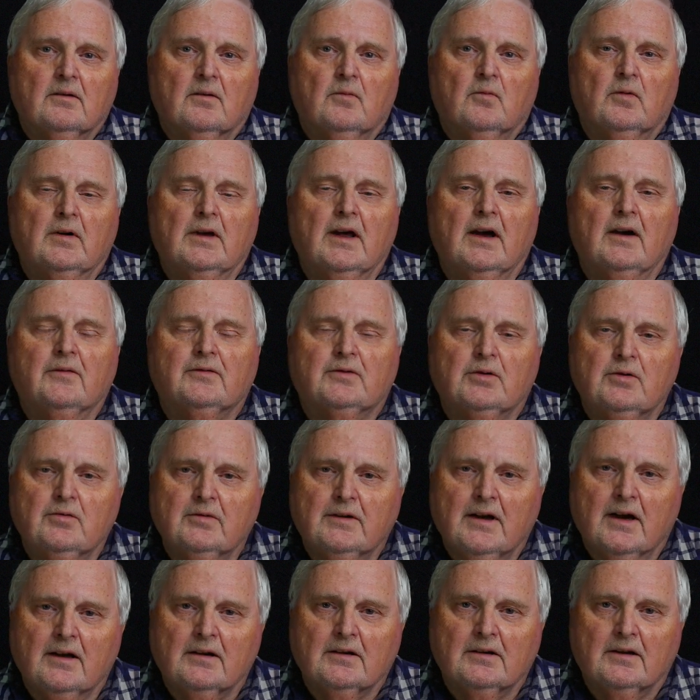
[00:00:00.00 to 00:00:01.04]
We have two
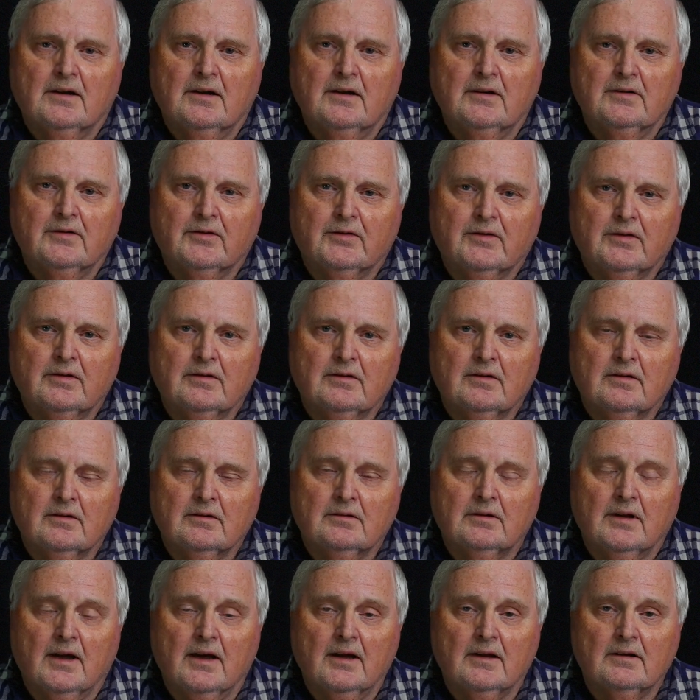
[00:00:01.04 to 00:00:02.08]
candidates
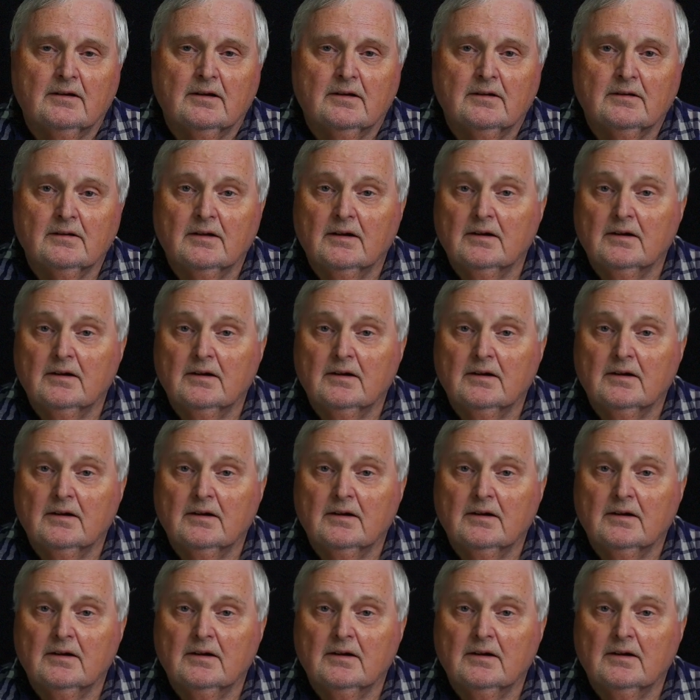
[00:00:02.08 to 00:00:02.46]
that